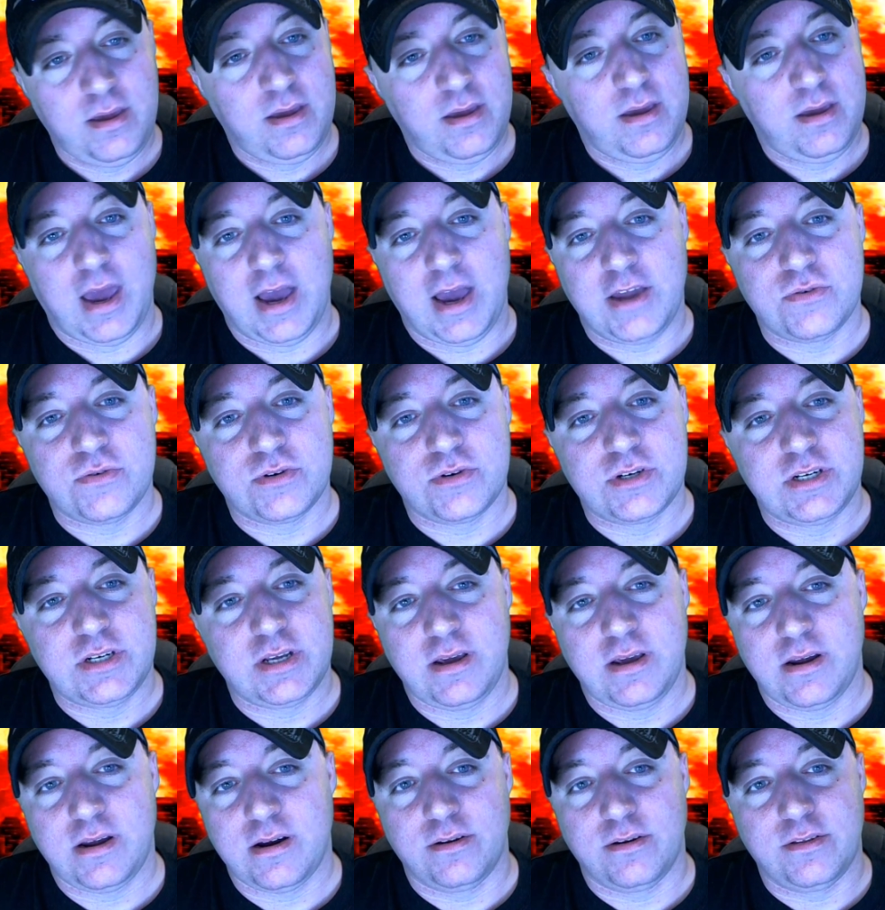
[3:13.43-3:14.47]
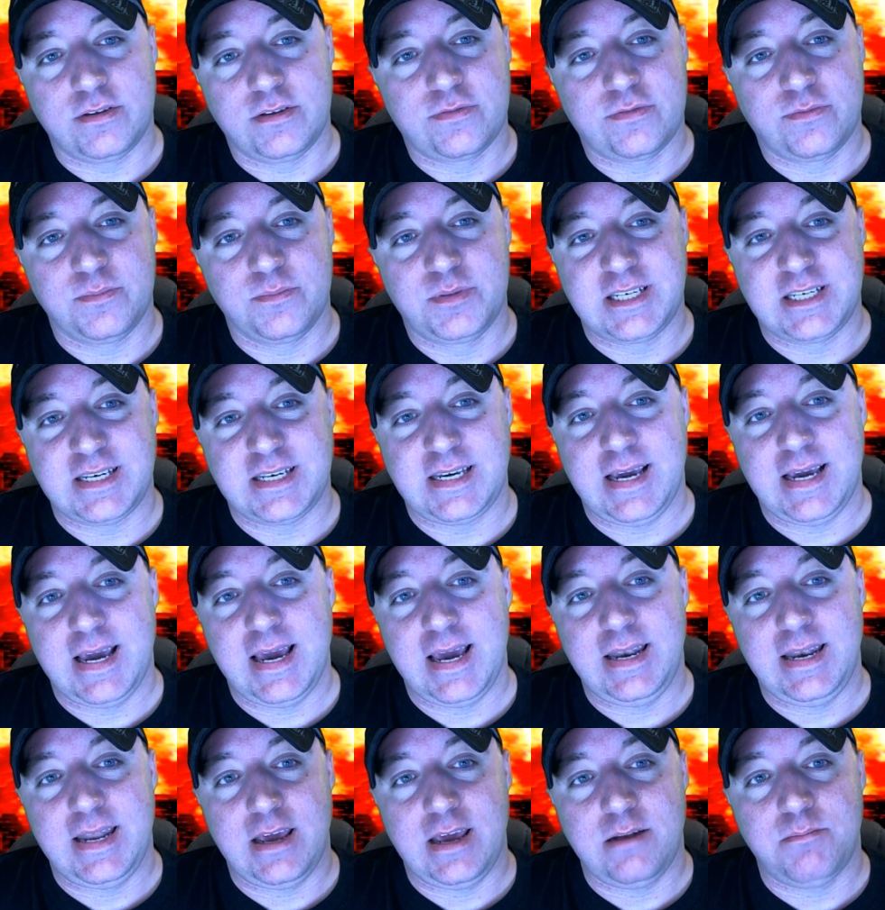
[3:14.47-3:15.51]
Interesting here. This is from
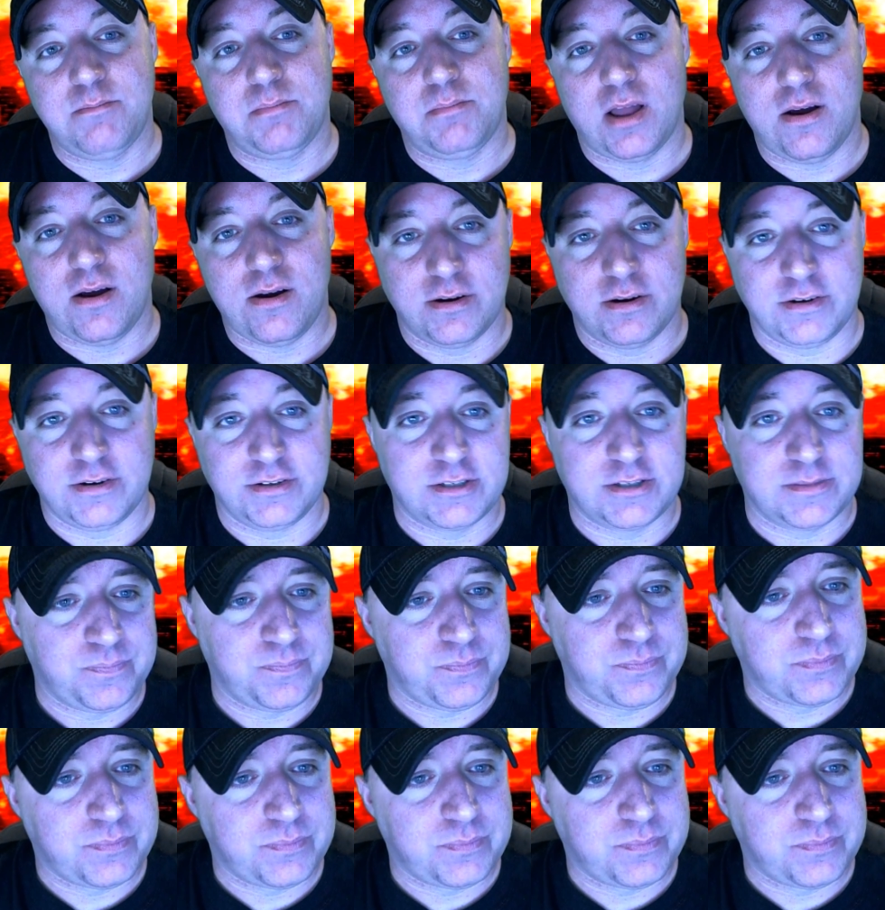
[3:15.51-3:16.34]
CNN blogs.